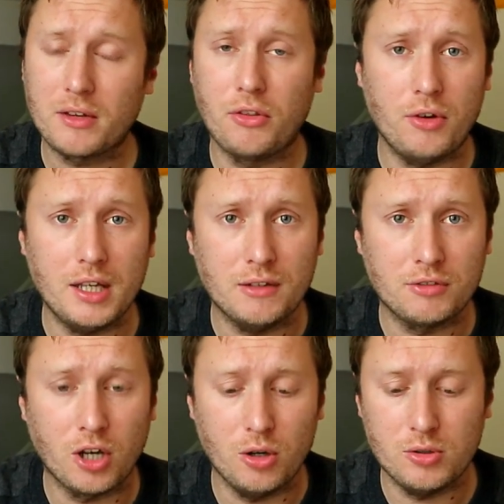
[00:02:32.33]
The back
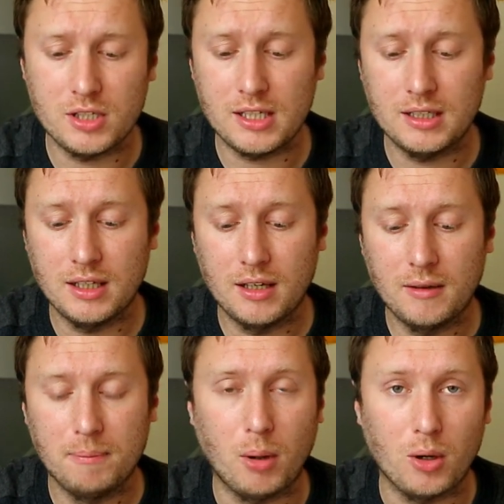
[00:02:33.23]
three of
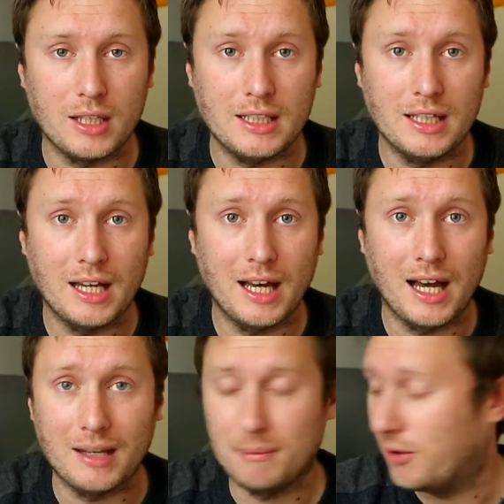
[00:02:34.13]
Cody, Bolly
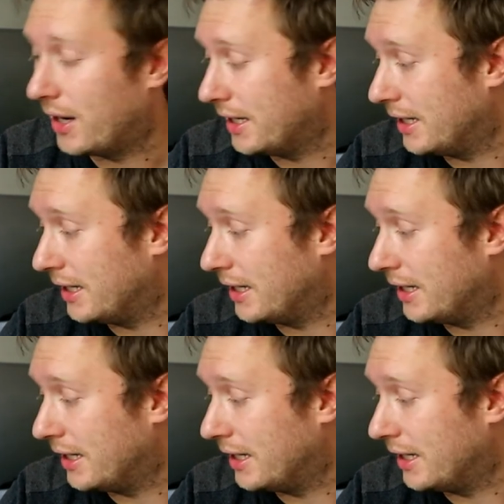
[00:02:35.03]
and